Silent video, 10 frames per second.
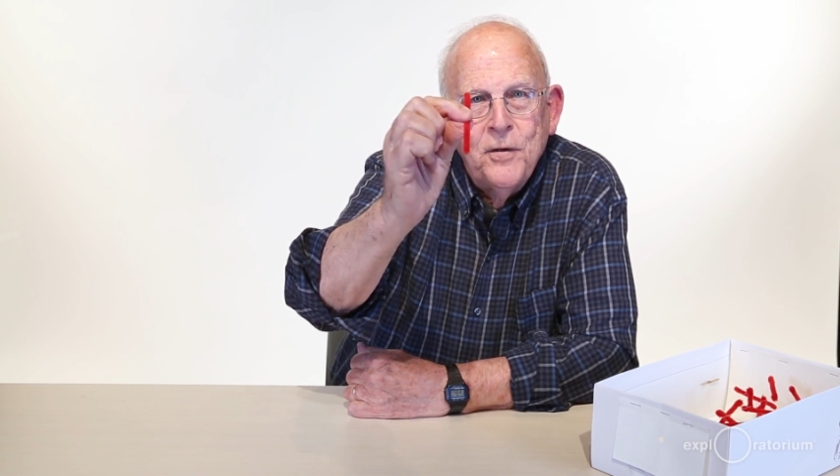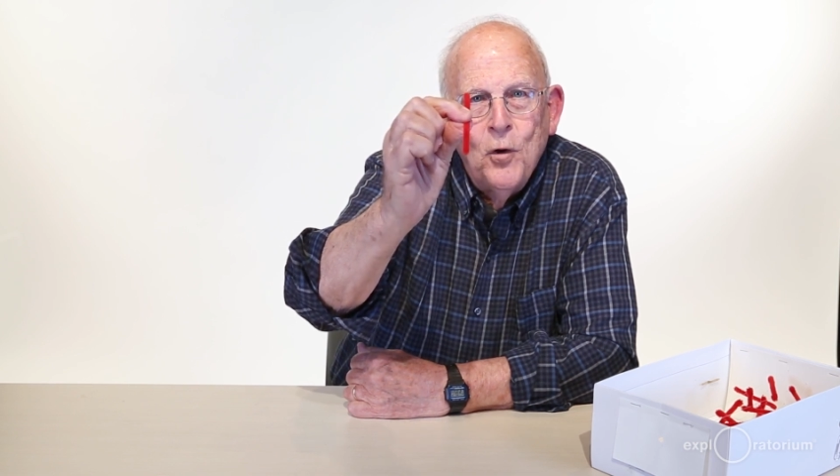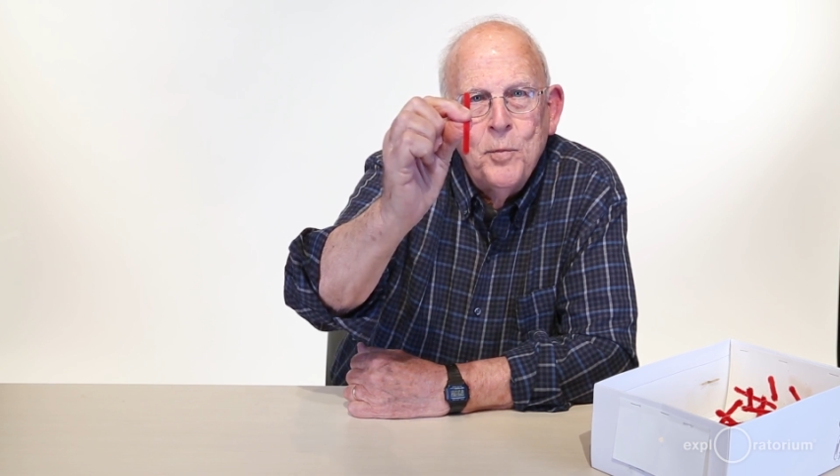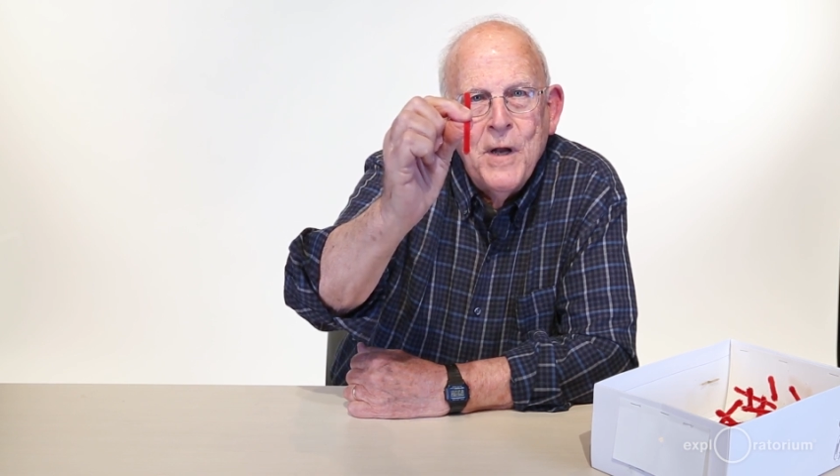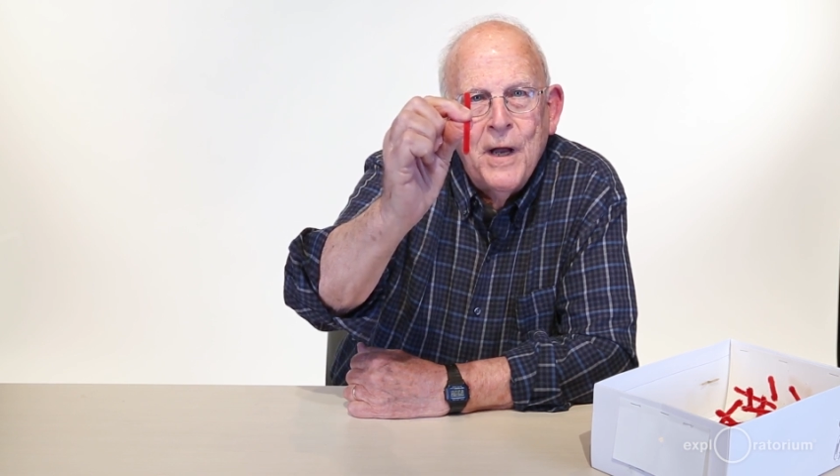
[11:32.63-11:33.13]

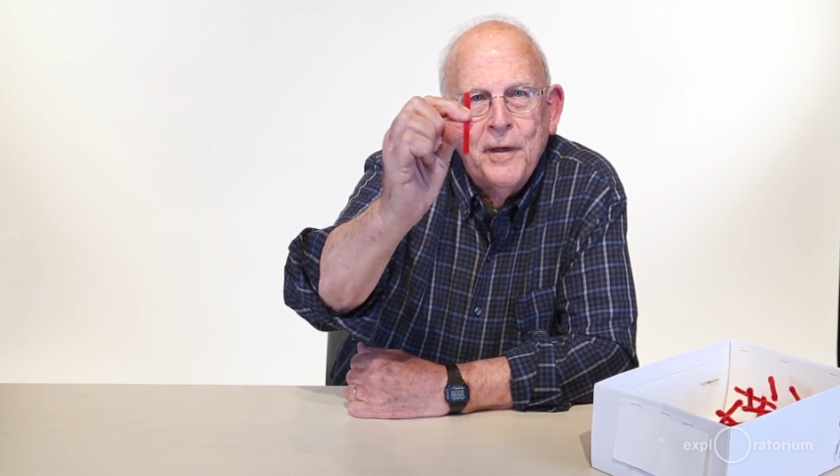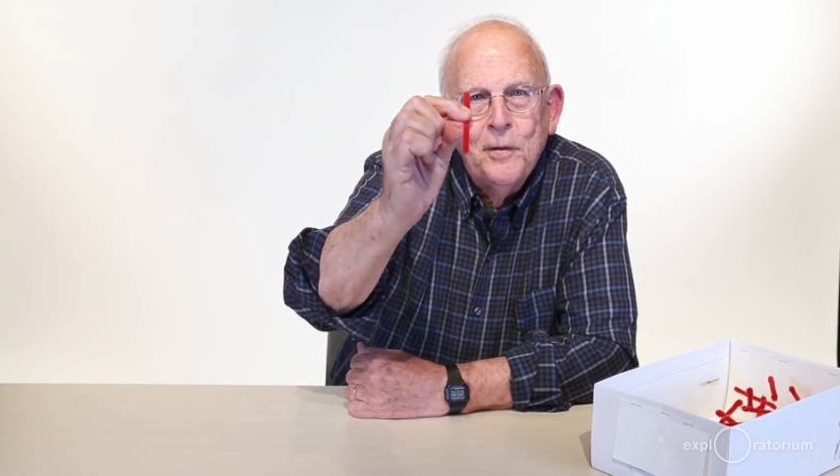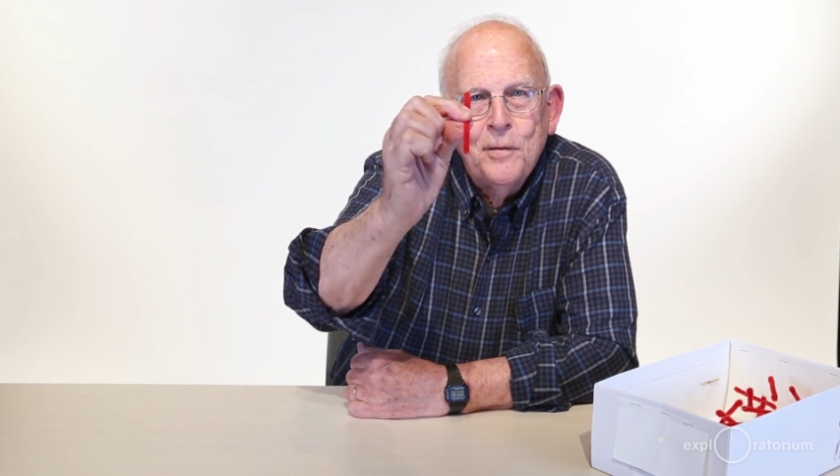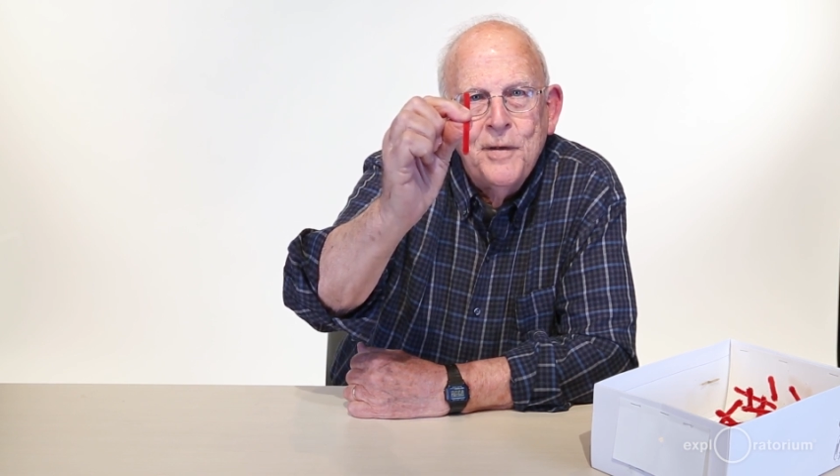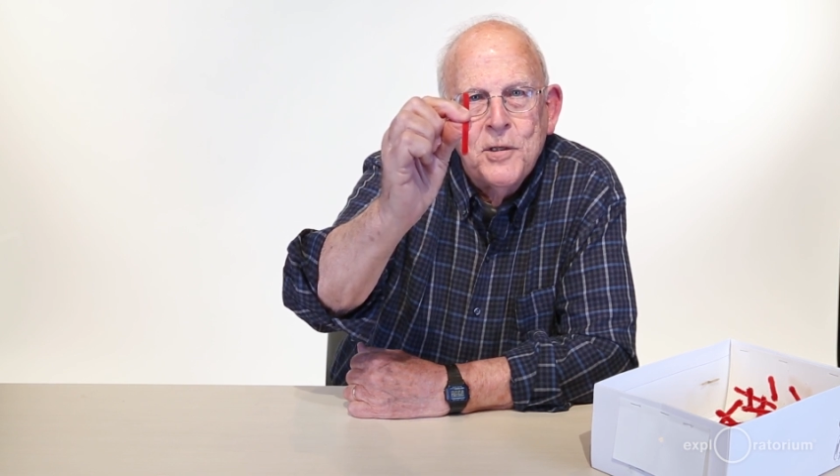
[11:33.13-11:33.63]
no
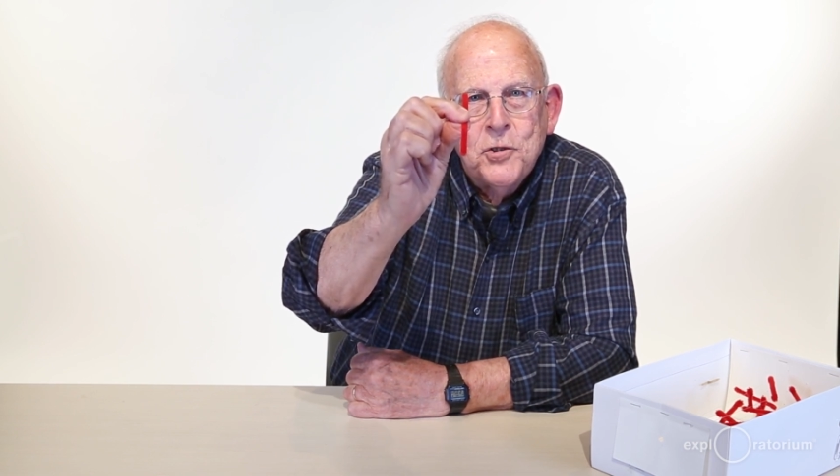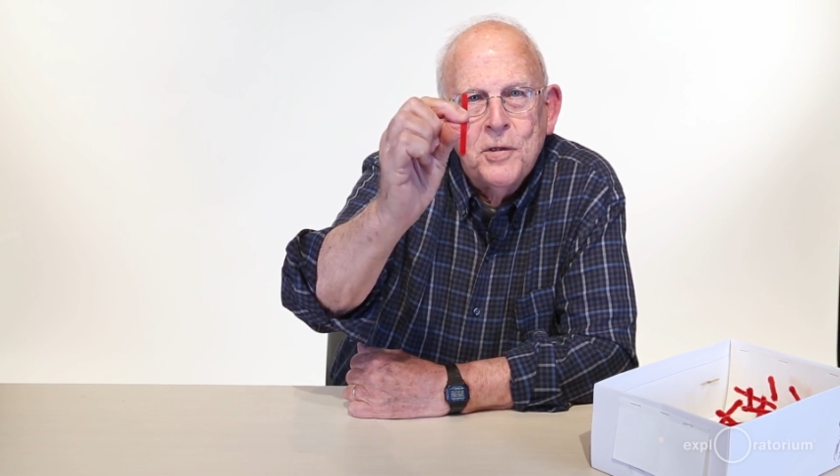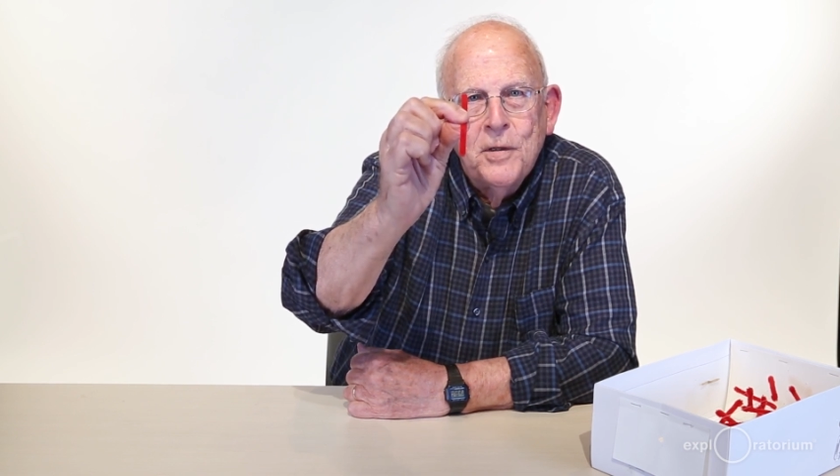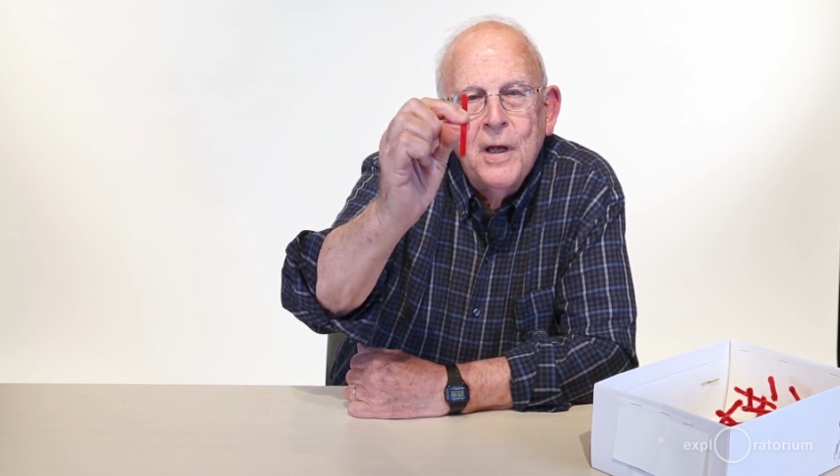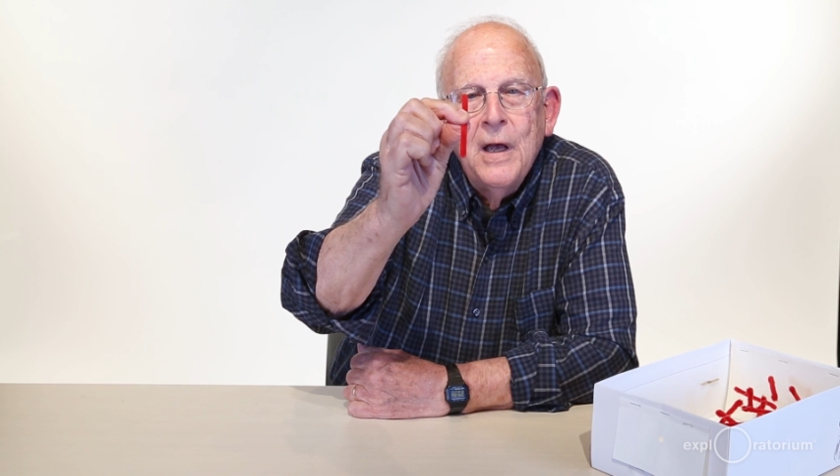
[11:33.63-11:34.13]
binocular
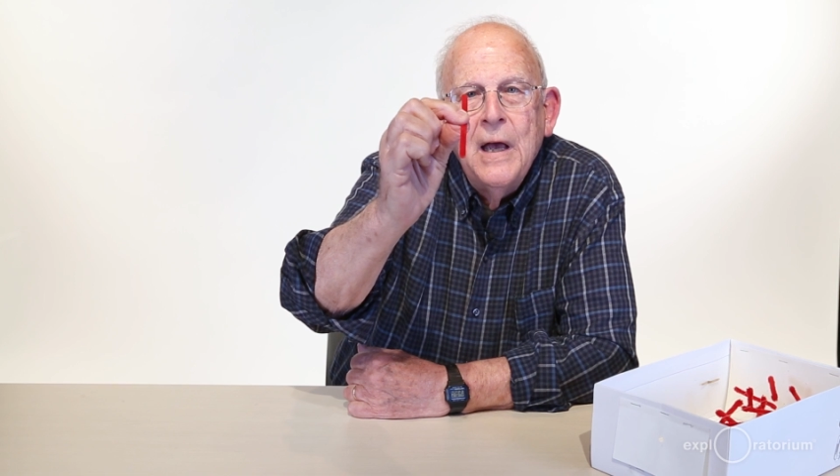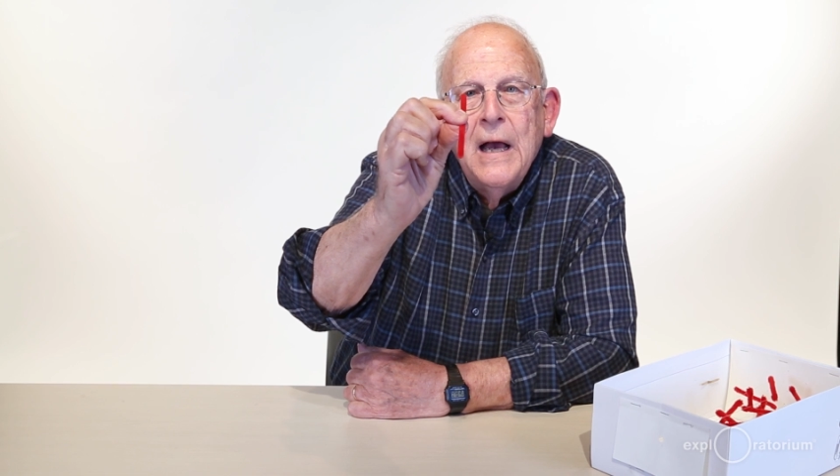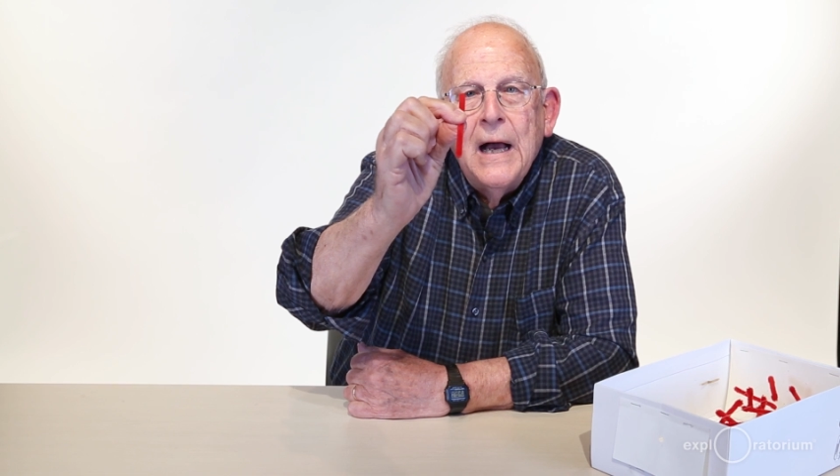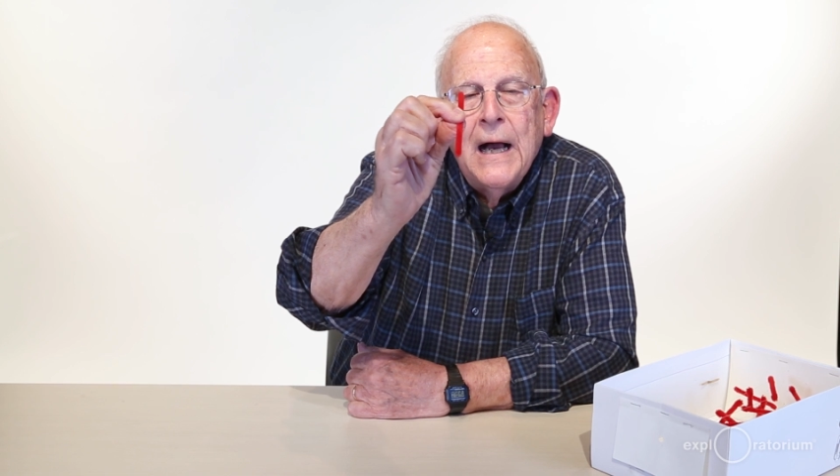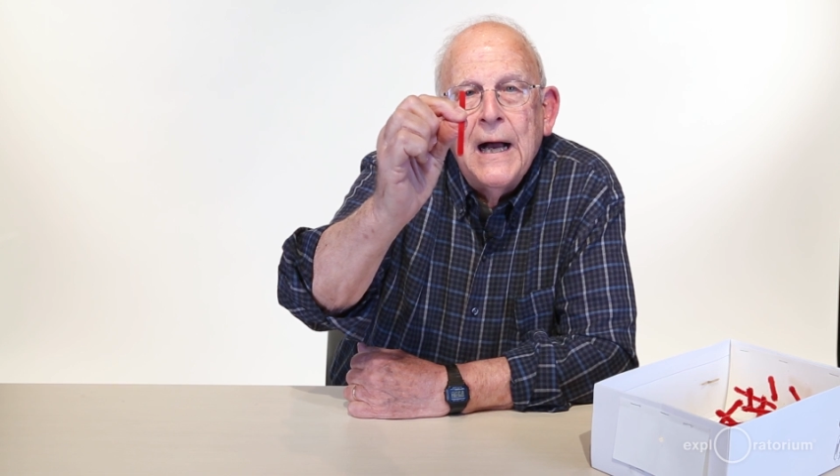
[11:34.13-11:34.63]
vision,
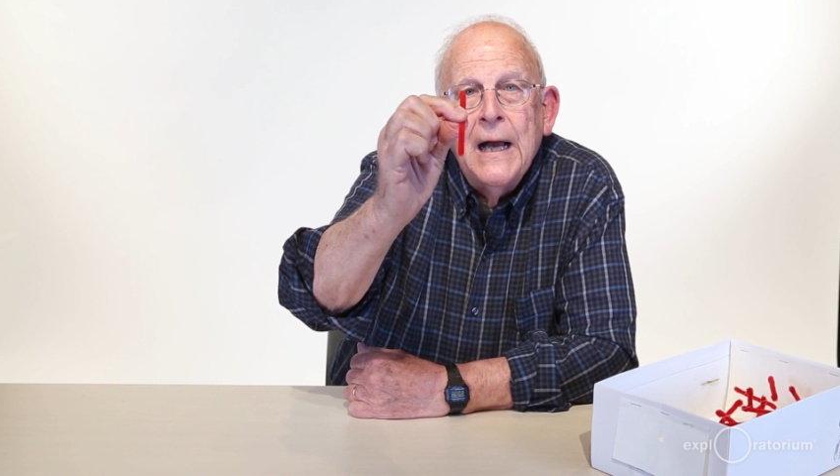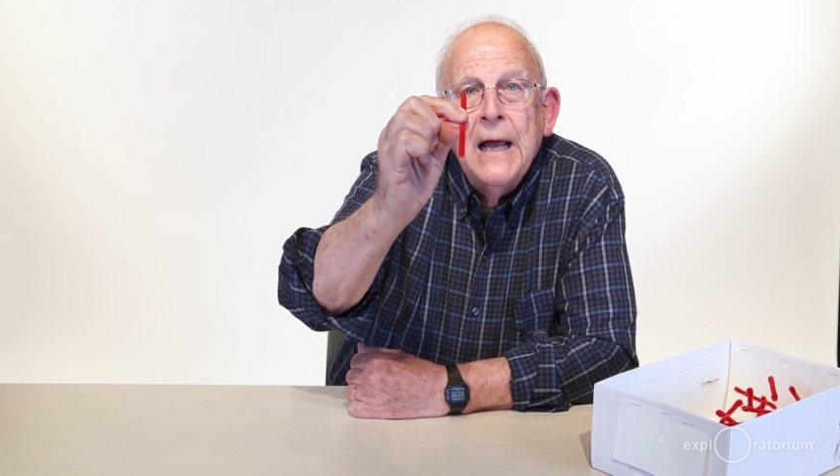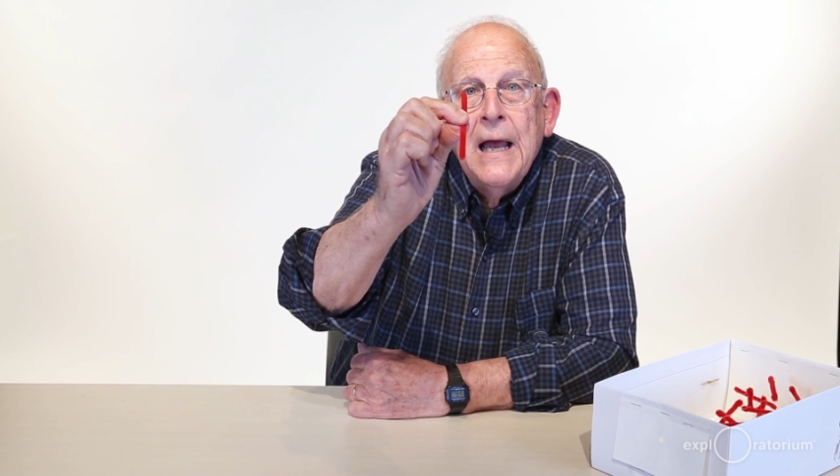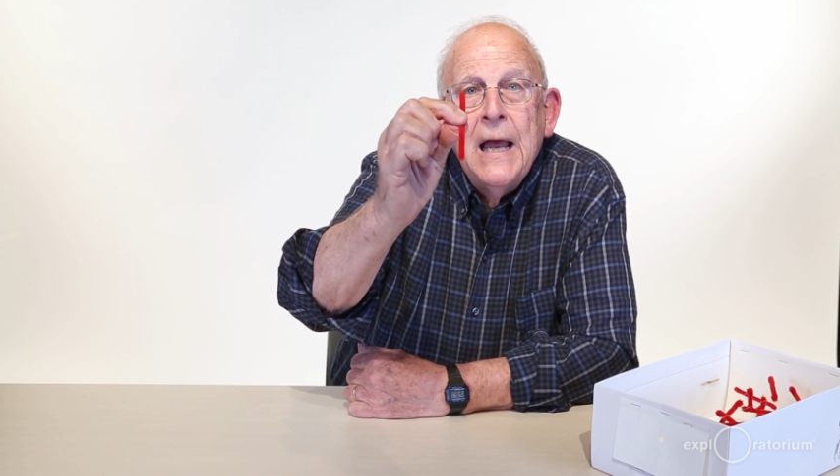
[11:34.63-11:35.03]
uh,